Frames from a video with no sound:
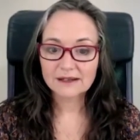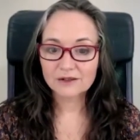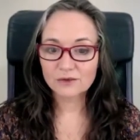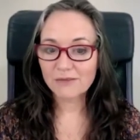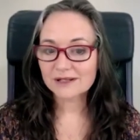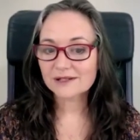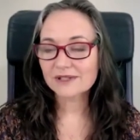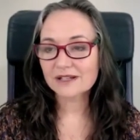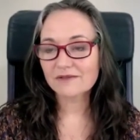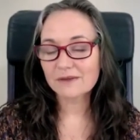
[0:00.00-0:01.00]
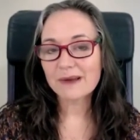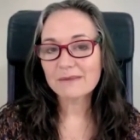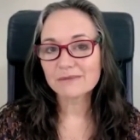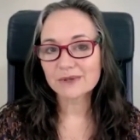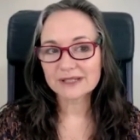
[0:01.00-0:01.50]
Your muscles have
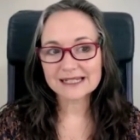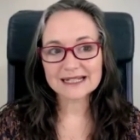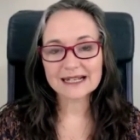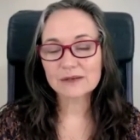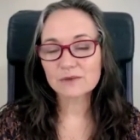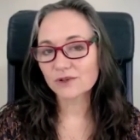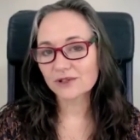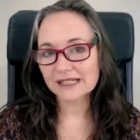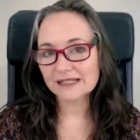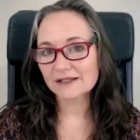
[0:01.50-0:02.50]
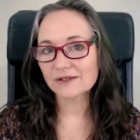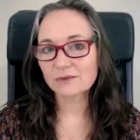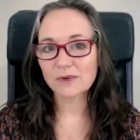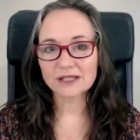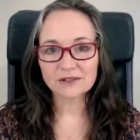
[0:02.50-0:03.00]
remembered exactly what you need to do
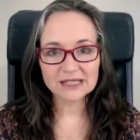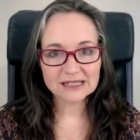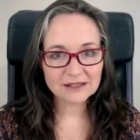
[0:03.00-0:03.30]
and when you need